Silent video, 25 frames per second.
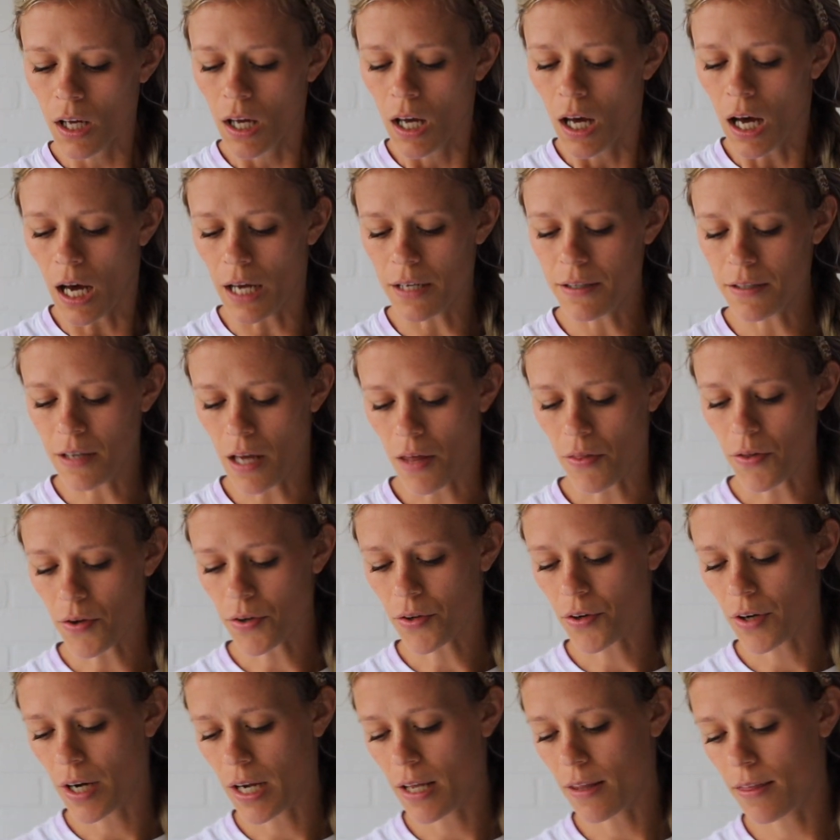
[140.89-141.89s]
Another
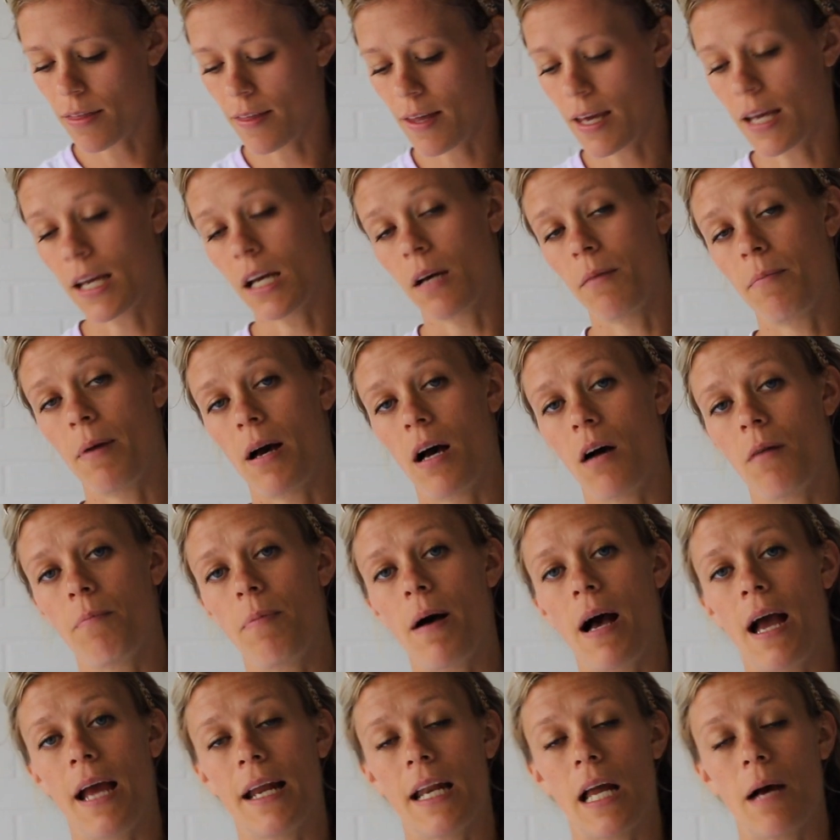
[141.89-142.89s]
great thing about
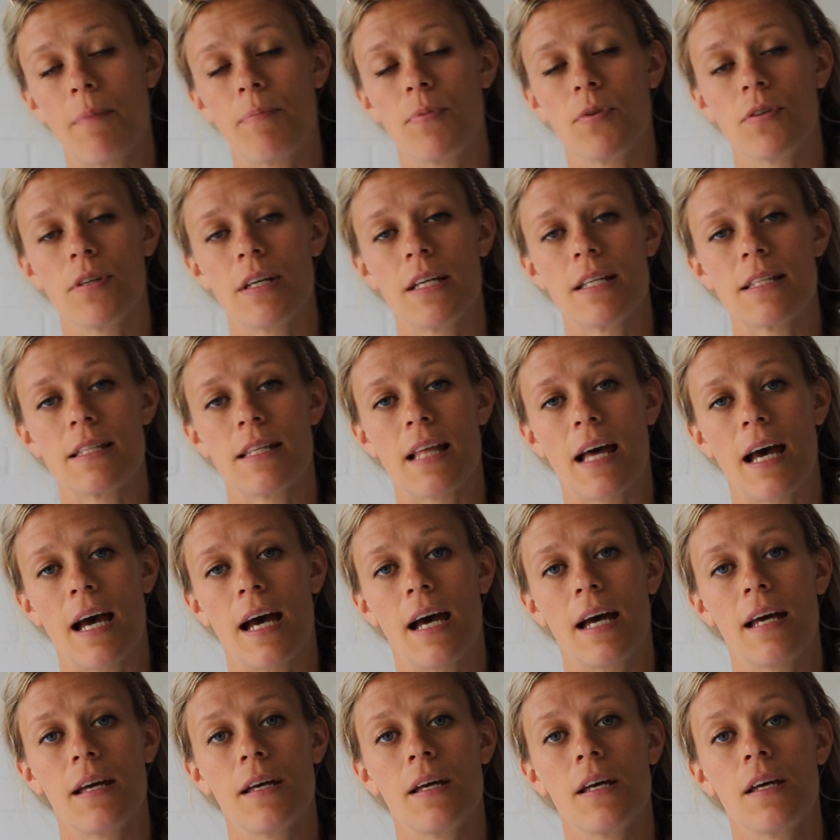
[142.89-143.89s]
pineapple is
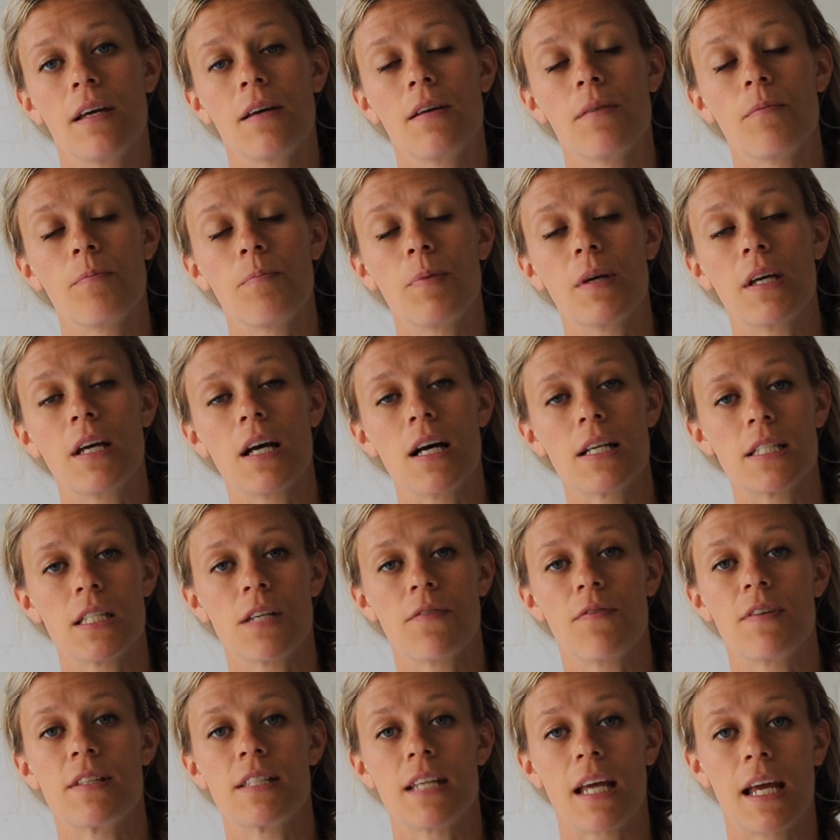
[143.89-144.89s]
that because of
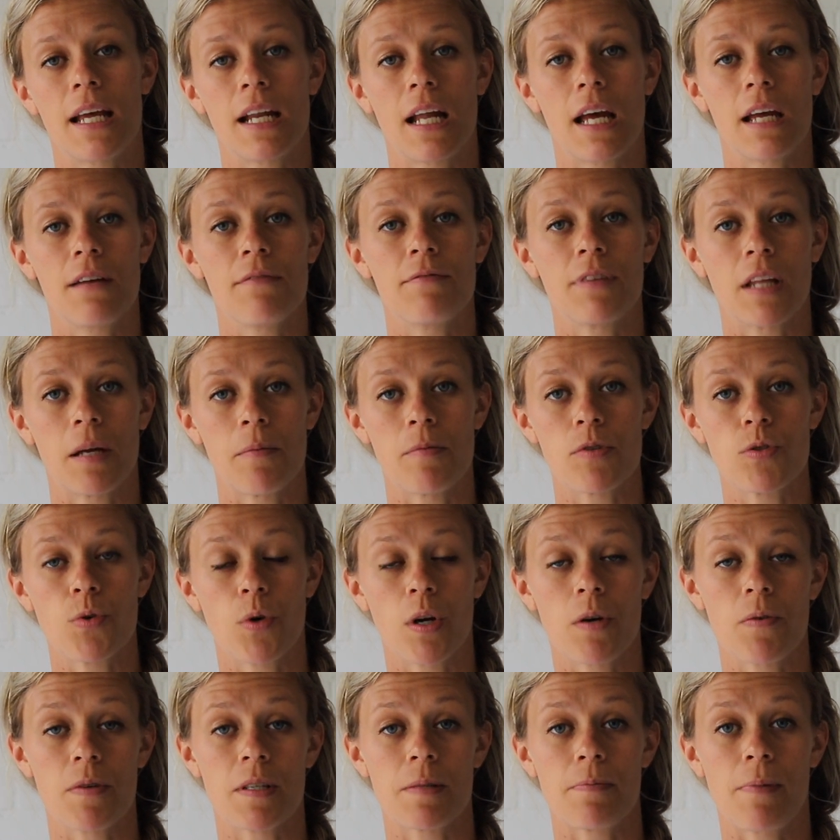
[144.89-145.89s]
its anti-inflammatory
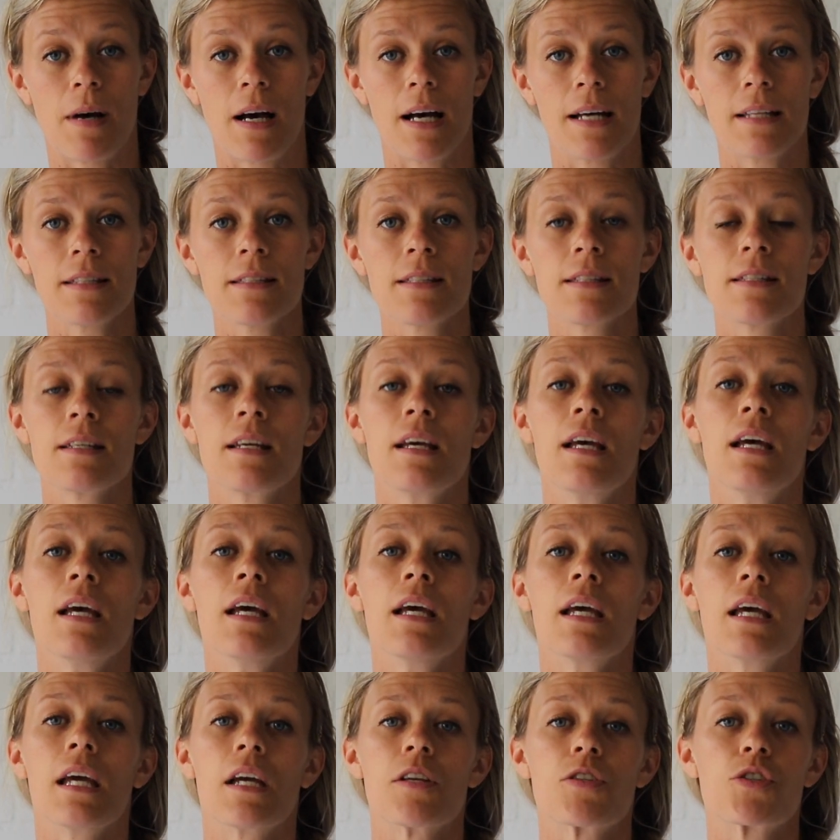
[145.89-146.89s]
response,
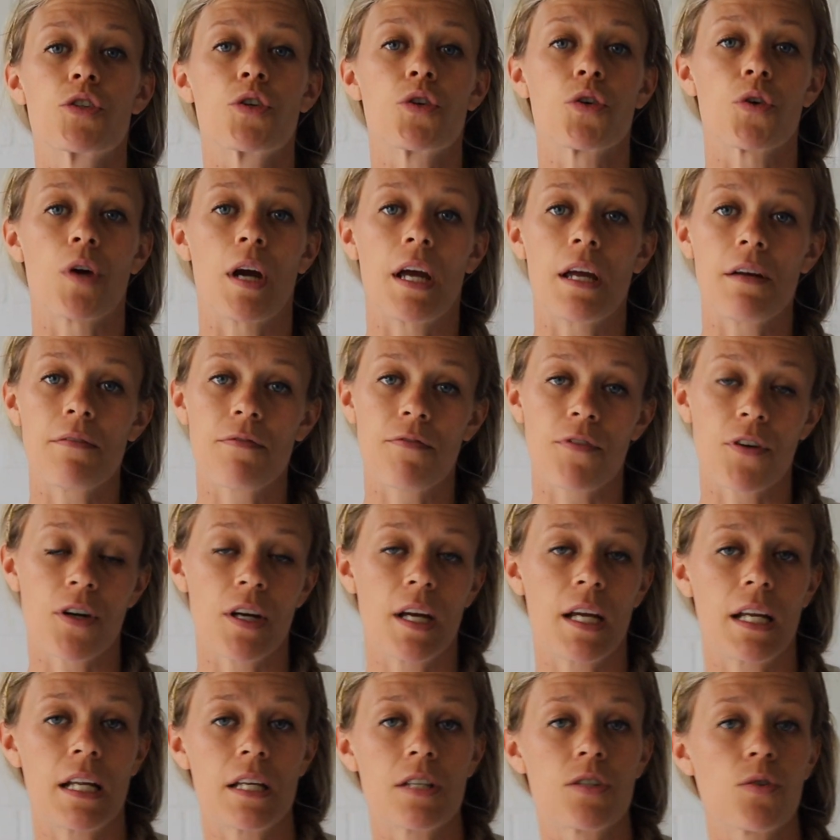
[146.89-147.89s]
it's great for
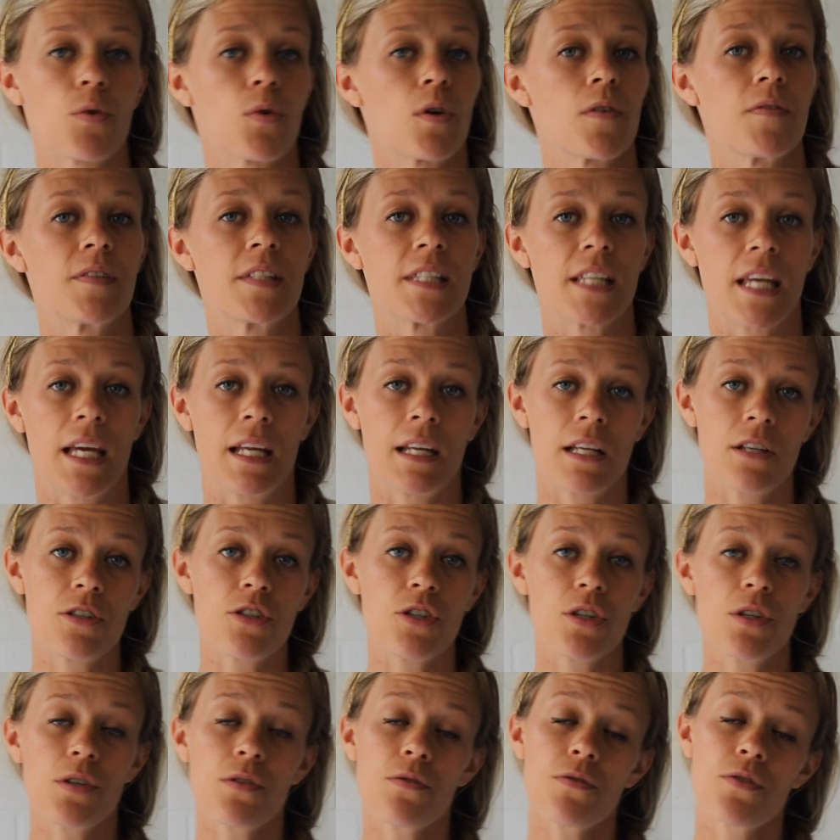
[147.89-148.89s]
any sort of skin
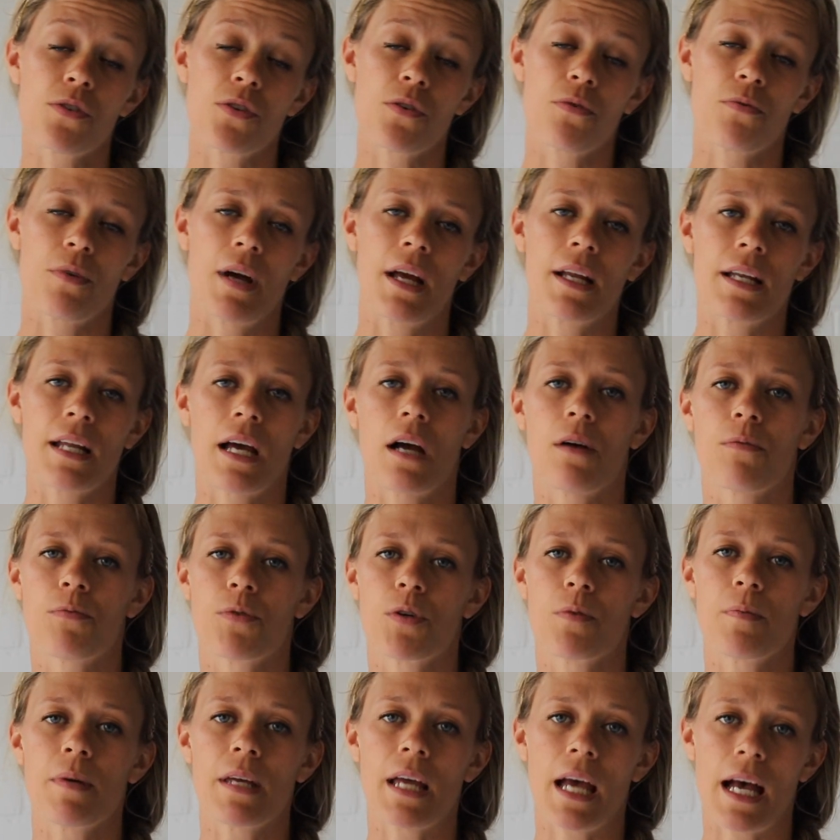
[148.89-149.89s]
issues. So right now,
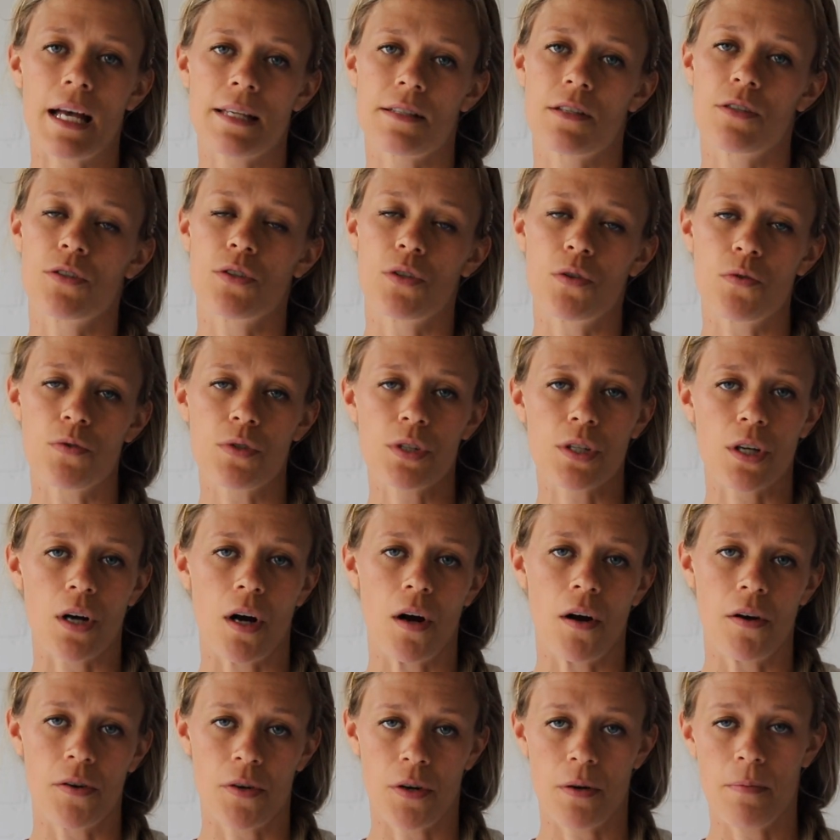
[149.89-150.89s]
Ruby has a new scar
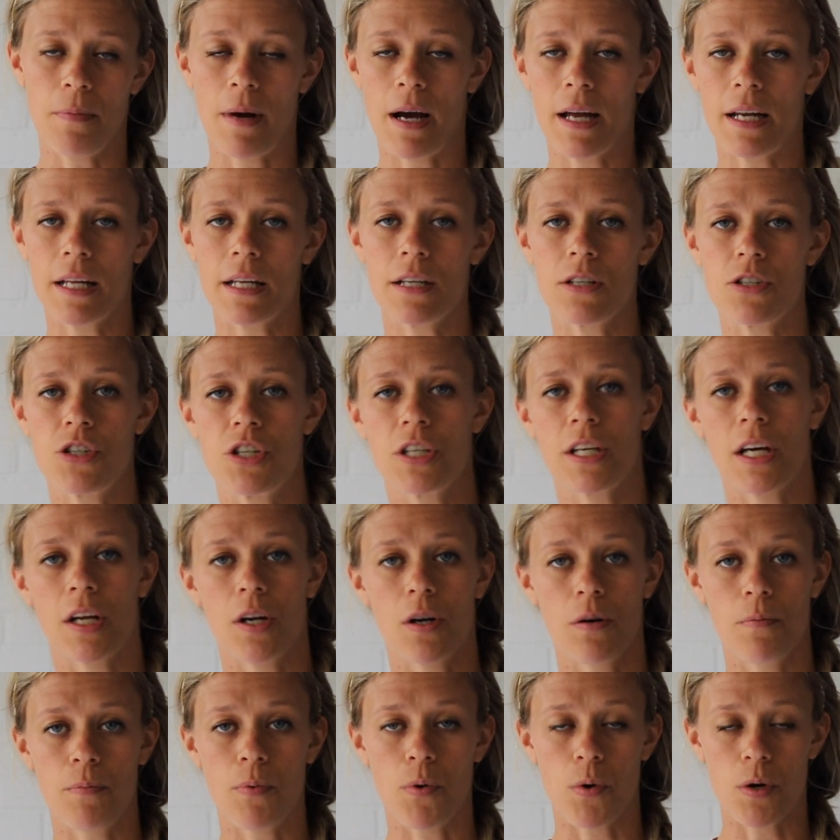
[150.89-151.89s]
on her body because she got
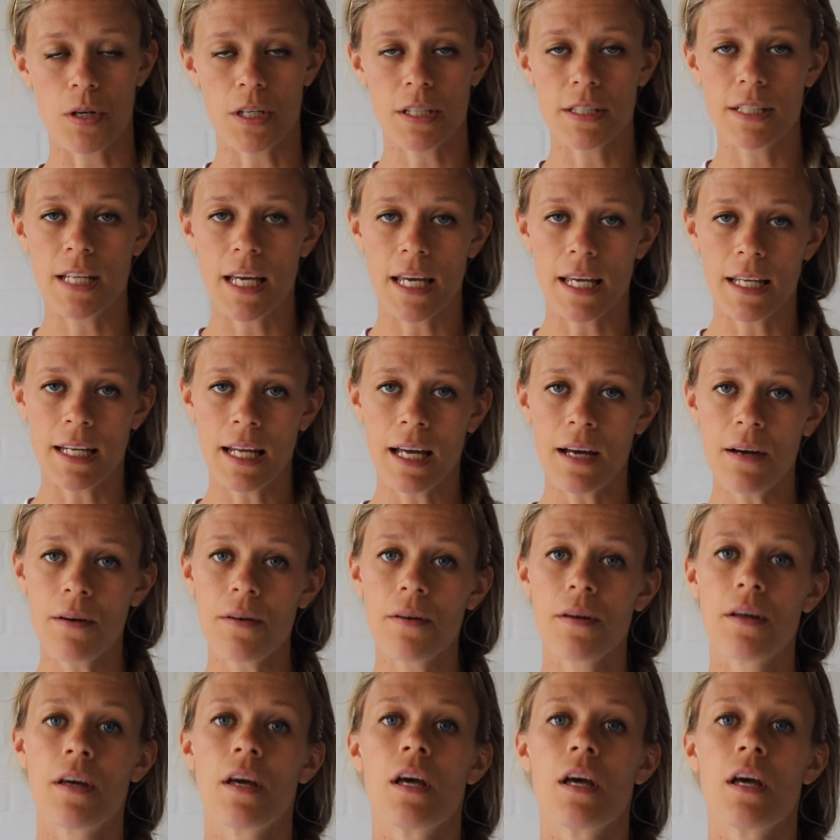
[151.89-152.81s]
her port taken out.